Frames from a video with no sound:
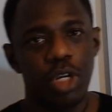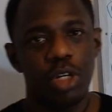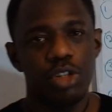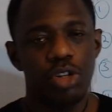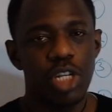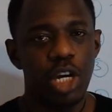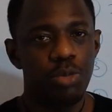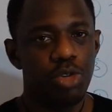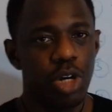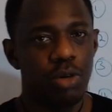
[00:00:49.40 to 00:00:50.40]
just
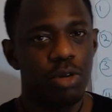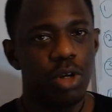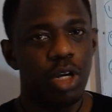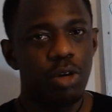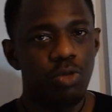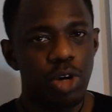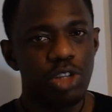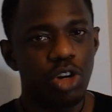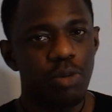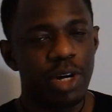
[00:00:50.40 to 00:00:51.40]
help you out when
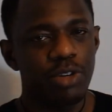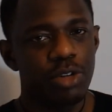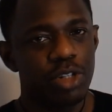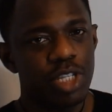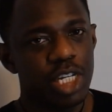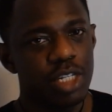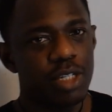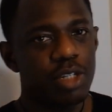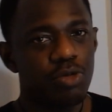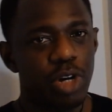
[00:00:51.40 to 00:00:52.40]
you come across
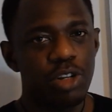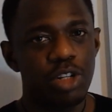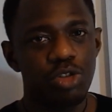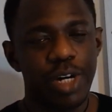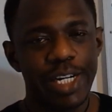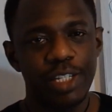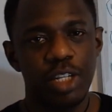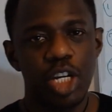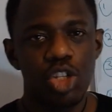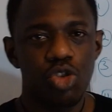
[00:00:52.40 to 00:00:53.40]
these while you're trying
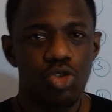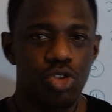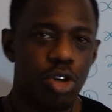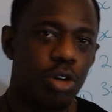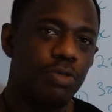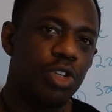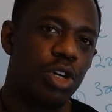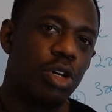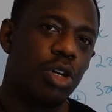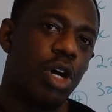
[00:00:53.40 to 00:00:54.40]
to solve
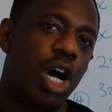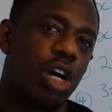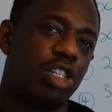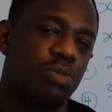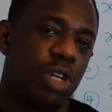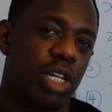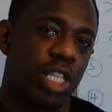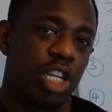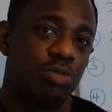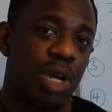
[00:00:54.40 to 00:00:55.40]
your algebra
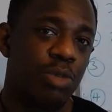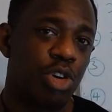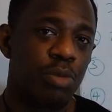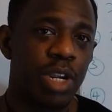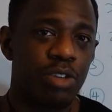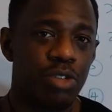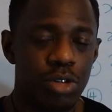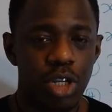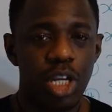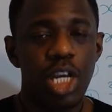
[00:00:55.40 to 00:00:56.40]
that you might be coming
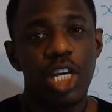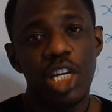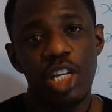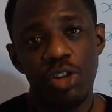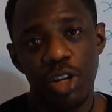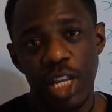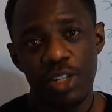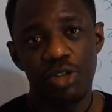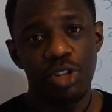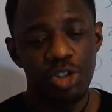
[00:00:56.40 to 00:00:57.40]
across in your
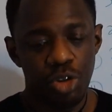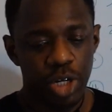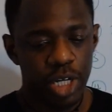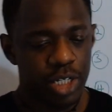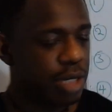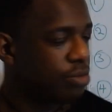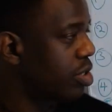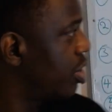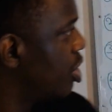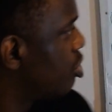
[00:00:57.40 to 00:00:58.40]
lessons or in your exams.
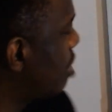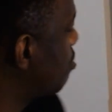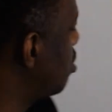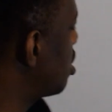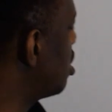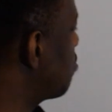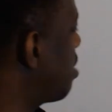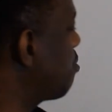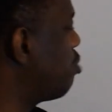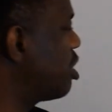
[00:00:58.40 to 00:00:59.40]
So I've got these
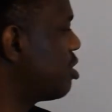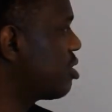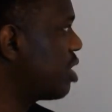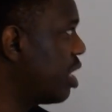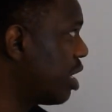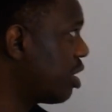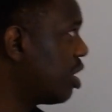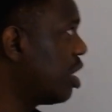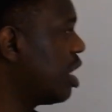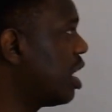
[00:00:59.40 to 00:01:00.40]
5 questions here,
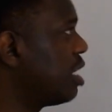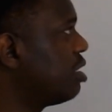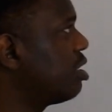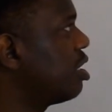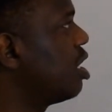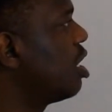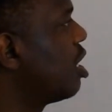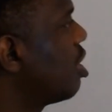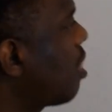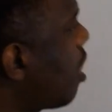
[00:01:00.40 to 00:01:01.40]
and
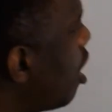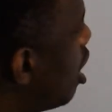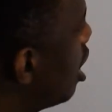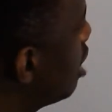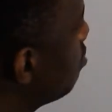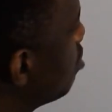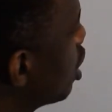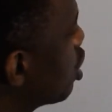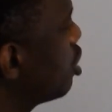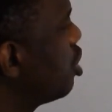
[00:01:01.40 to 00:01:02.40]
I'm
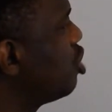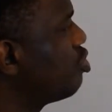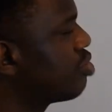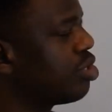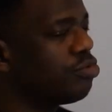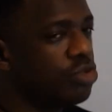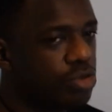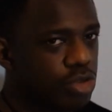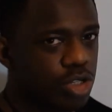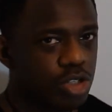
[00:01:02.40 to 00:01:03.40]
just going to use the
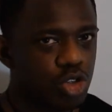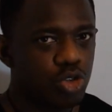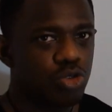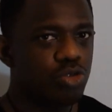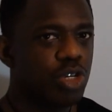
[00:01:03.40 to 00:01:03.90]
rules to